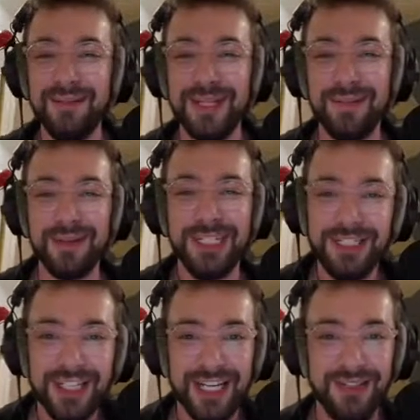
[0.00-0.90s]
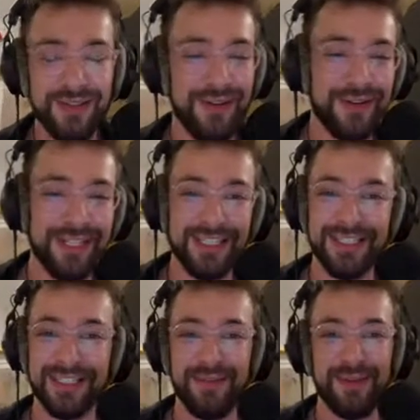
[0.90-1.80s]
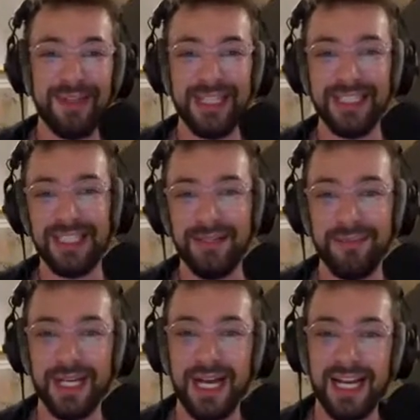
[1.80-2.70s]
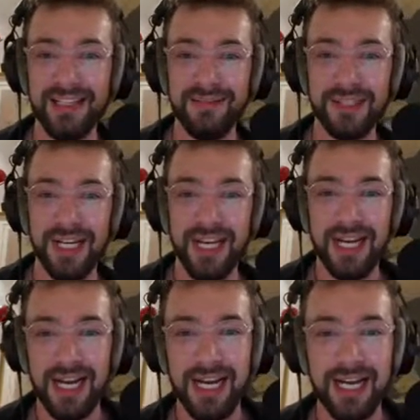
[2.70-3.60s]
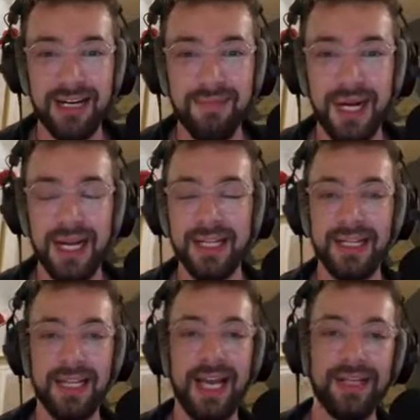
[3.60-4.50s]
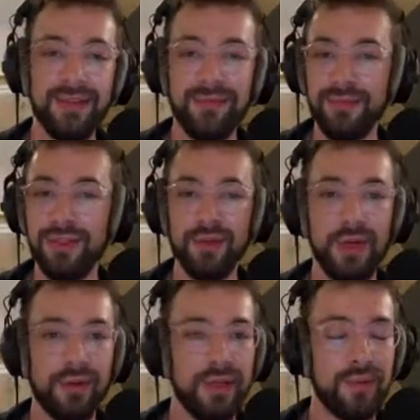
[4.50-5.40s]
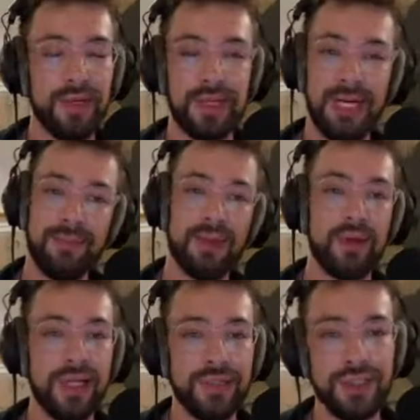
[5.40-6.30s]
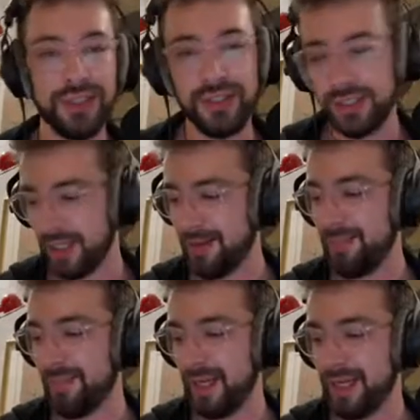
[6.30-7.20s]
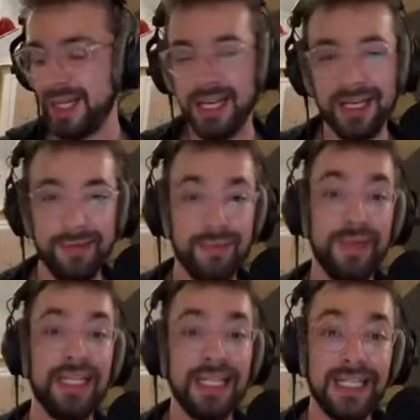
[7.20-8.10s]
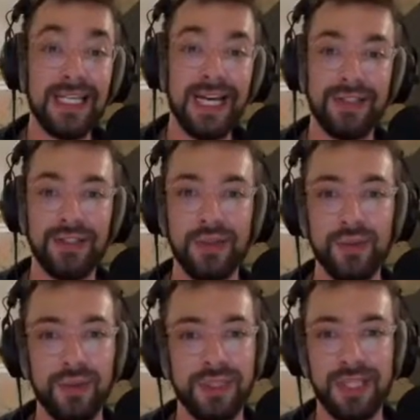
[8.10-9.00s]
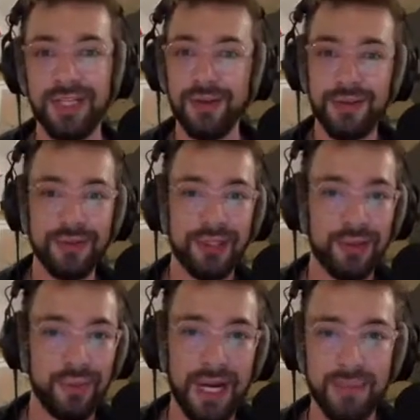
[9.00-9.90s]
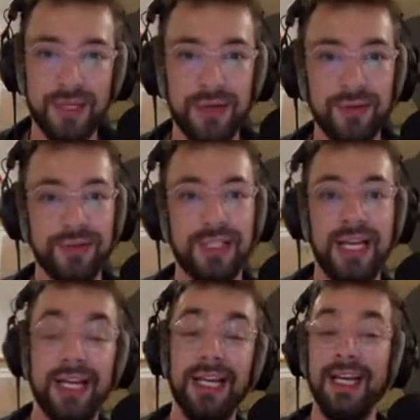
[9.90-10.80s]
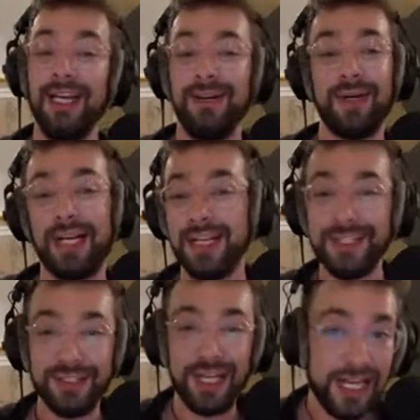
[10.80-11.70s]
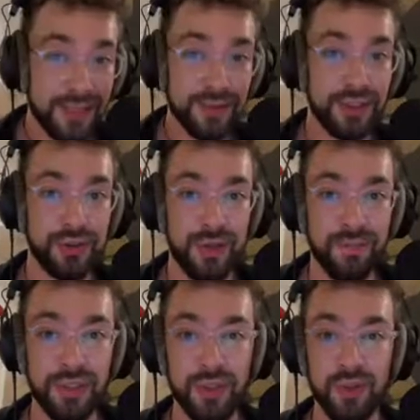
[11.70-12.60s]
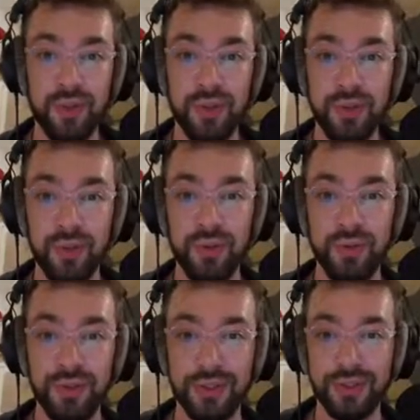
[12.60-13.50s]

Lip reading: and appreciate you going into some of these deep dives. I do know there were a couple questions that we didn't get to because I know they're just rabbit holes, like what kind of channel strip do you use?